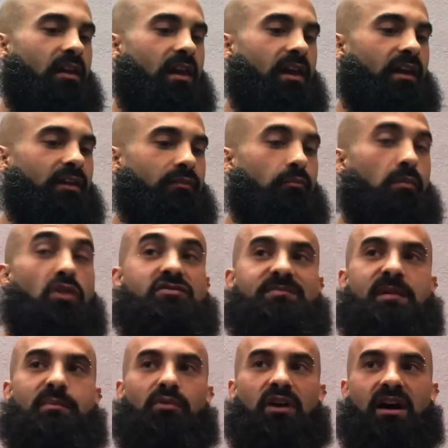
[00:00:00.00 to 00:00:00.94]
And most
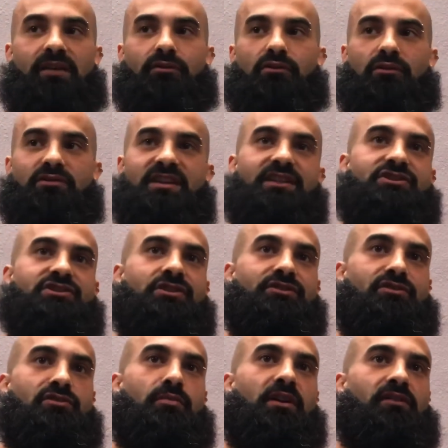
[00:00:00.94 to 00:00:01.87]
people have a rotation
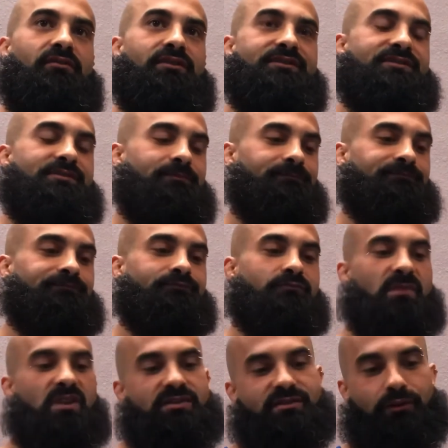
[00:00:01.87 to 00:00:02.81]
in their pelvis.
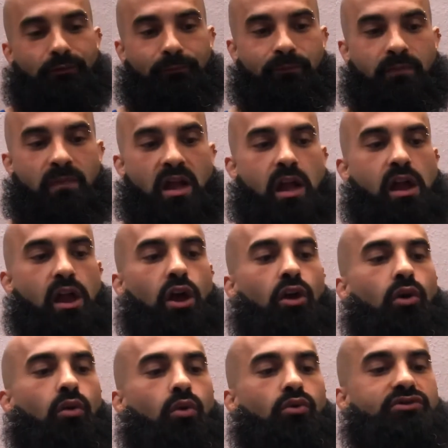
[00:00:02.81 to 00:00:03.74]
So
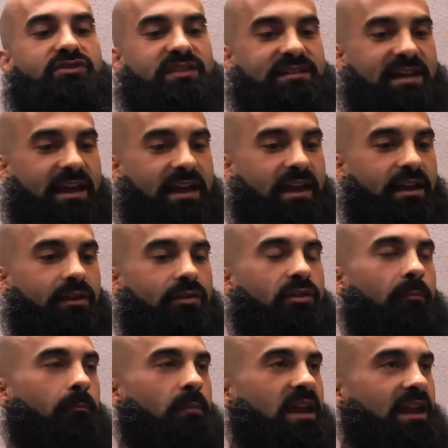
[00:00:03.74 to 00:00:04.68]
today,
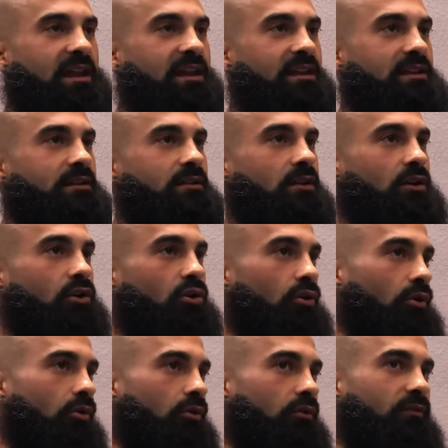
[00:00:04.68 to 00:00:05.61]
the main
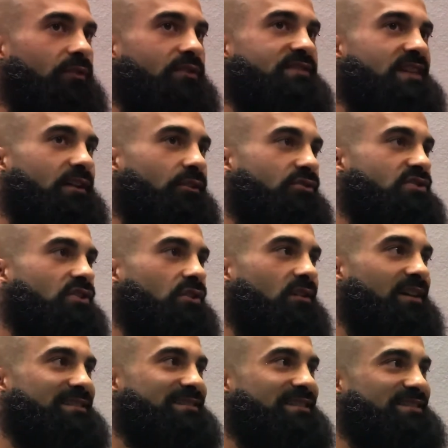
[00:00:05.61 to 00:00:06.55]
goal for sacred
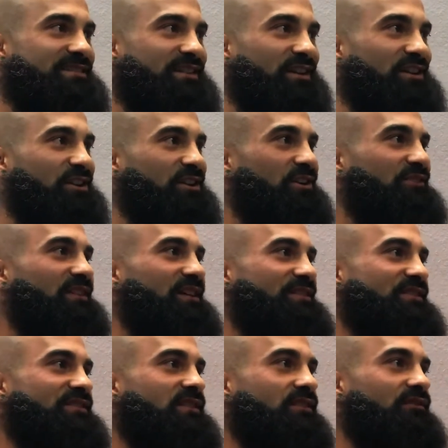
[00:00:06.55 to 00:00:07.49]
psoas is to clarify
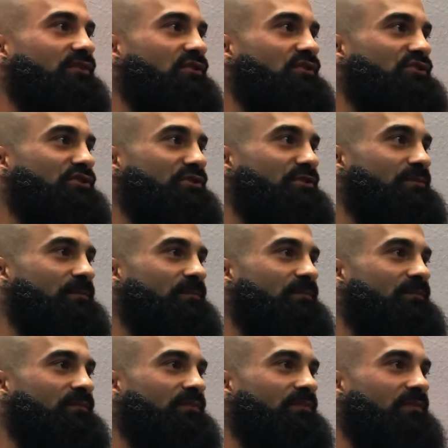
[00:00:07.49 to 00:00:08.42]
this confusion.
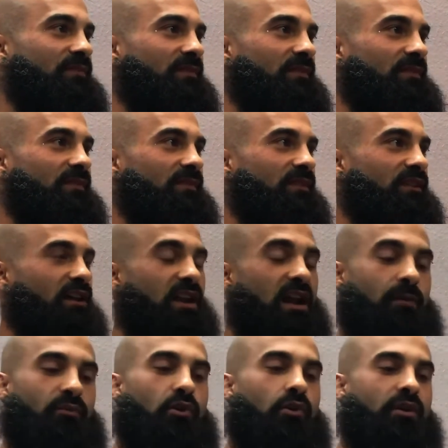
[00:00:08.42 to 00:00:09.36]
That
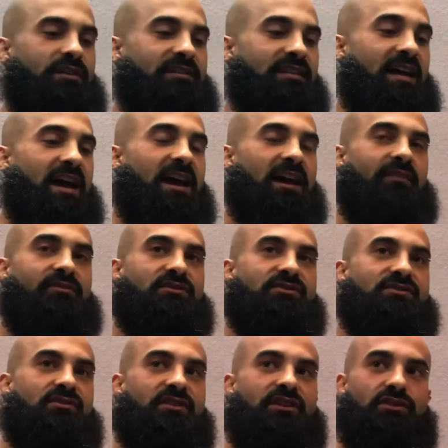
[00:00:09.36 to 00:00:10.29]
I'm going to have
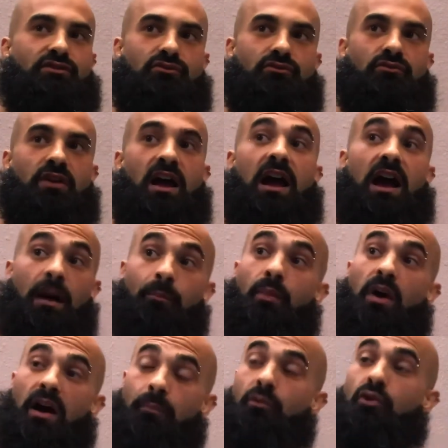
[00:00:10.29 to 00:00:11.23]
it so that
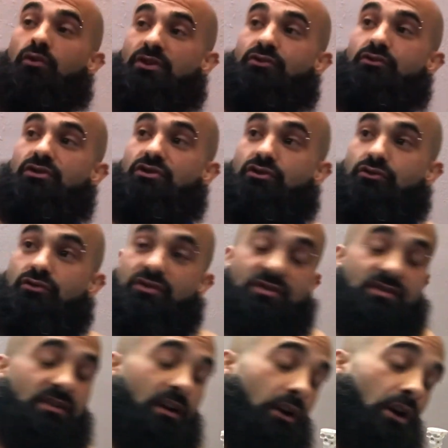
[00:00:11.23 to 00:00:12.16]
I'm going to
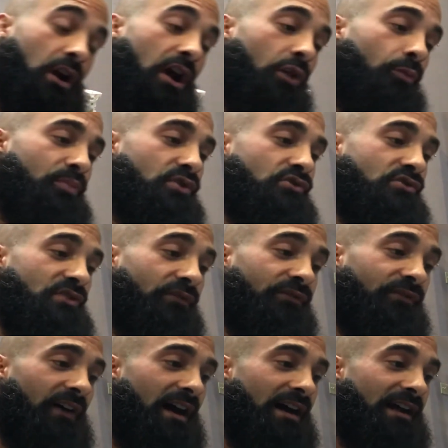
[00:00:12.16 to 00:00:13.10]
induce or help you to
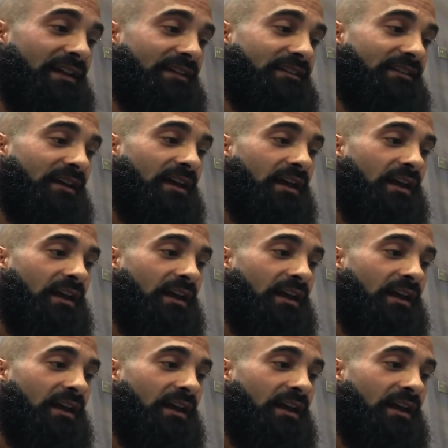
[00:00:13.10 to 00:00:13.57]
find